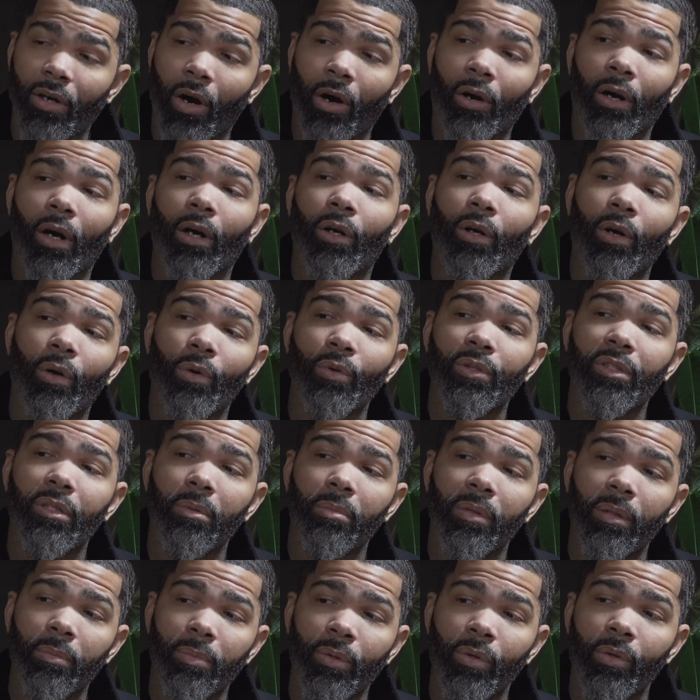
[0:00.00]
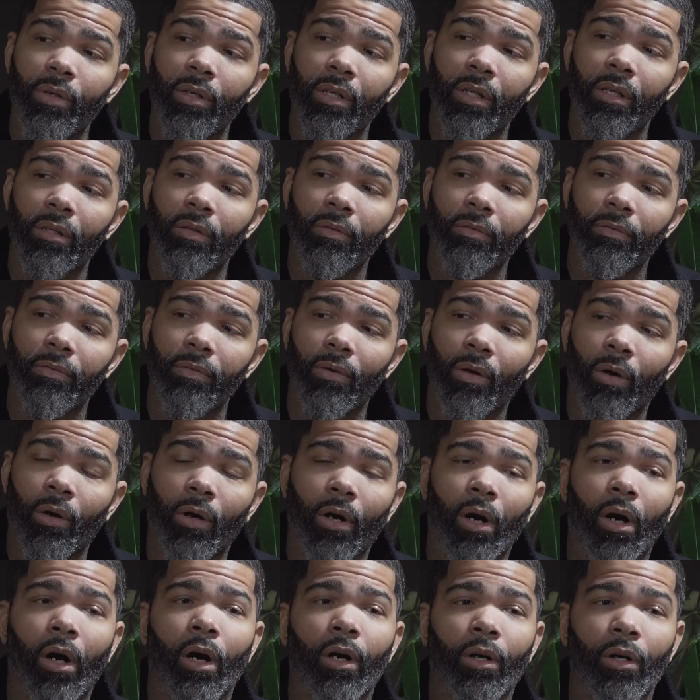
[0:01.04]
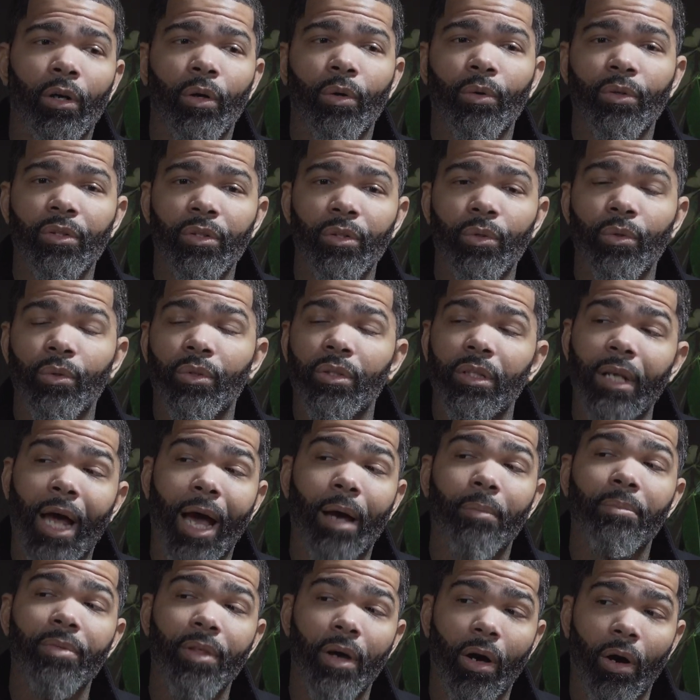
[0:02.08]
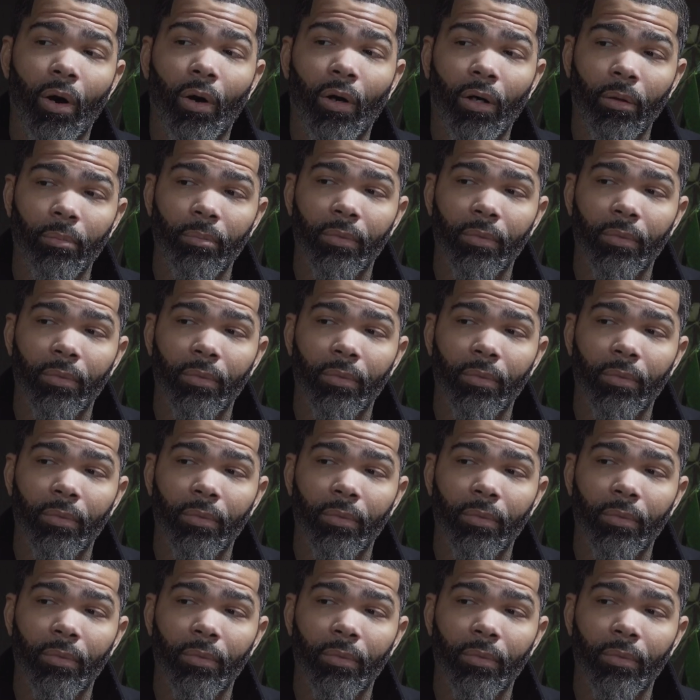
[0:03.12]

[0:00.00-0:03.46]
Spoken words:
are our goals to be punitive or are our goals to stop the harm?